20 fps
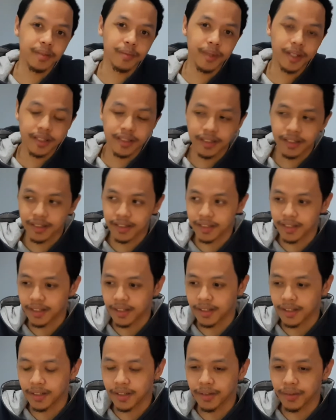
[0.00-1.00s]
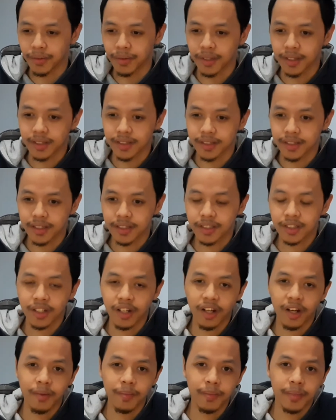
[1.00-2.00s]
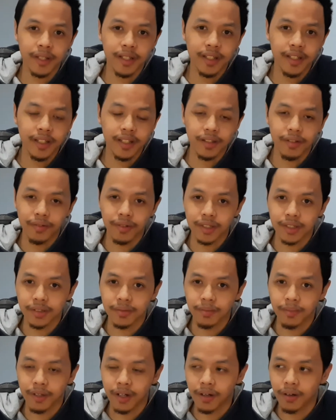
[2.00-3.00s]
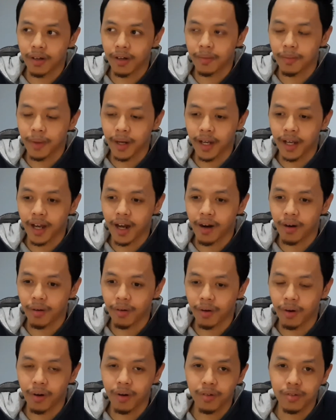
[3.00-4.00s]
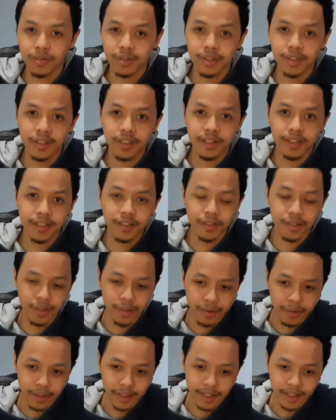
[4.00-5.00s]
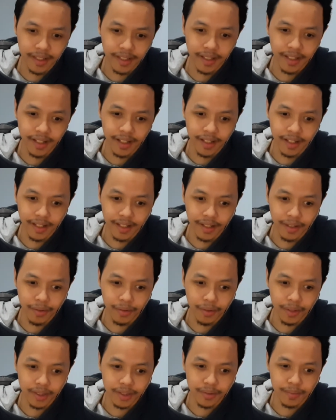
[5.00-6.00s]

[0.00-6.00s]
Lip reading: Basically, it was sloppy. It was by our own doing, and it was